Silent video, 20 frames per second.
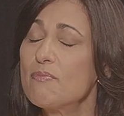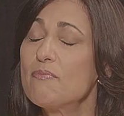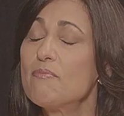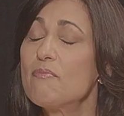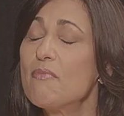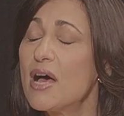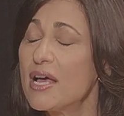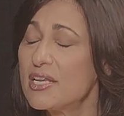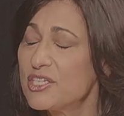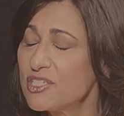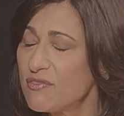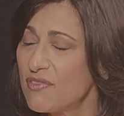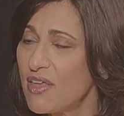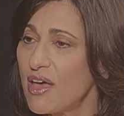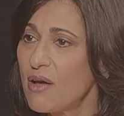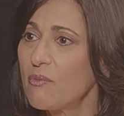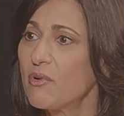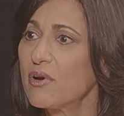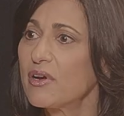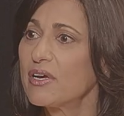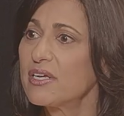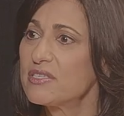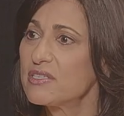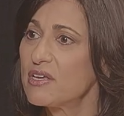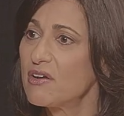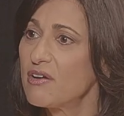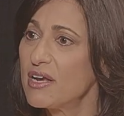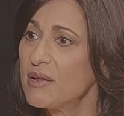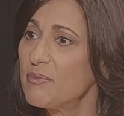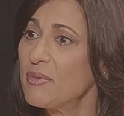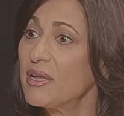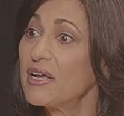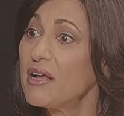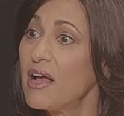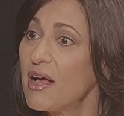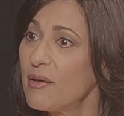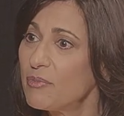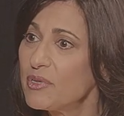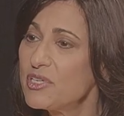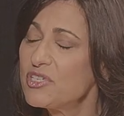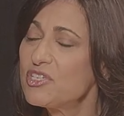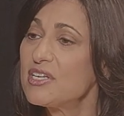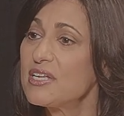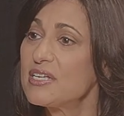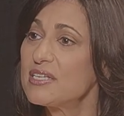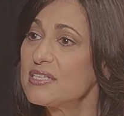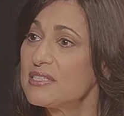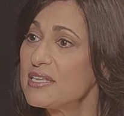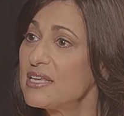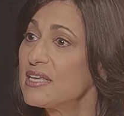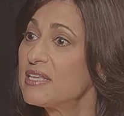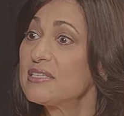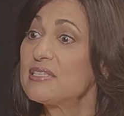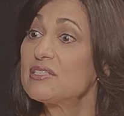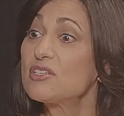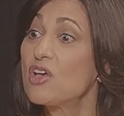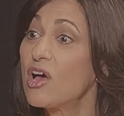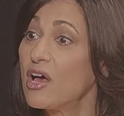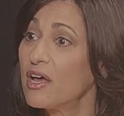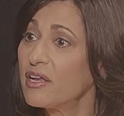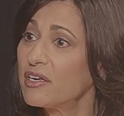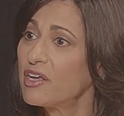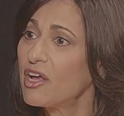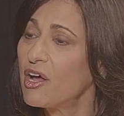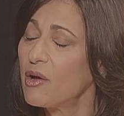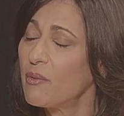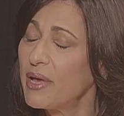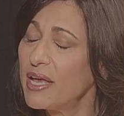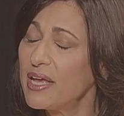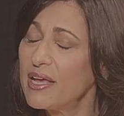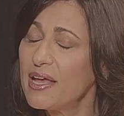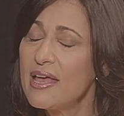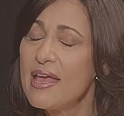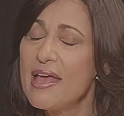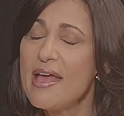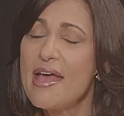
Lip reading: Much of that work has already been accomplished and is ongoing.